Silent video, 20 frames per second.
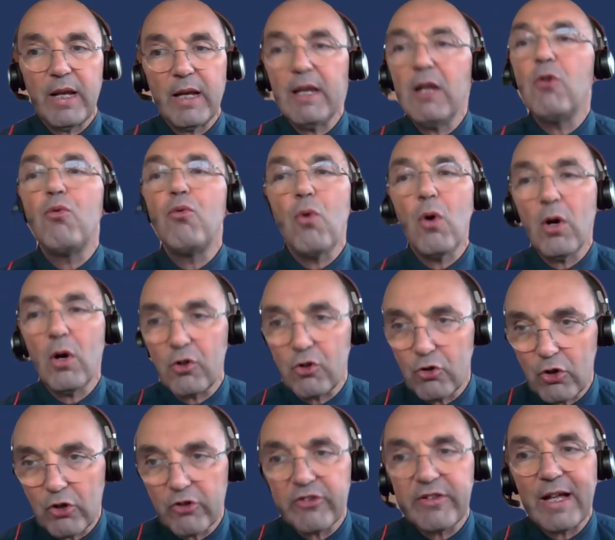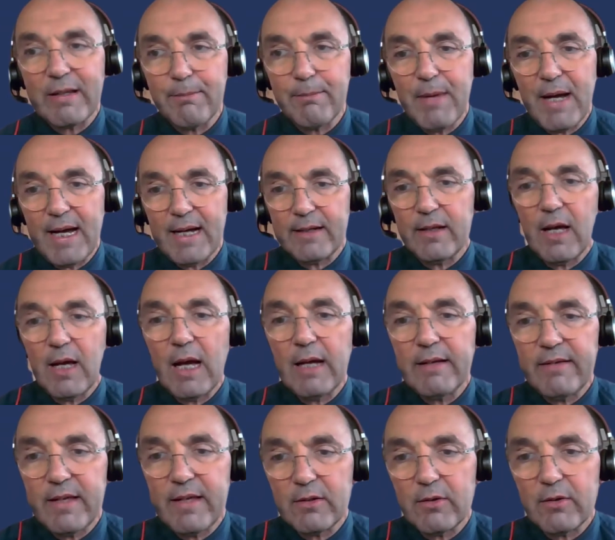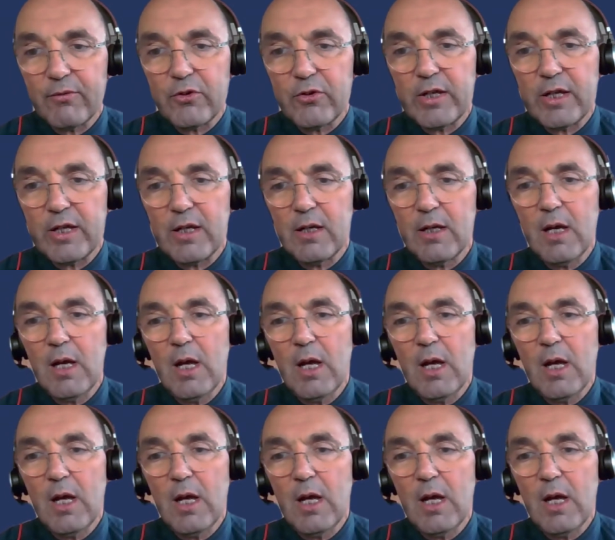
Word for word: and it worked not that bad at the end of the day.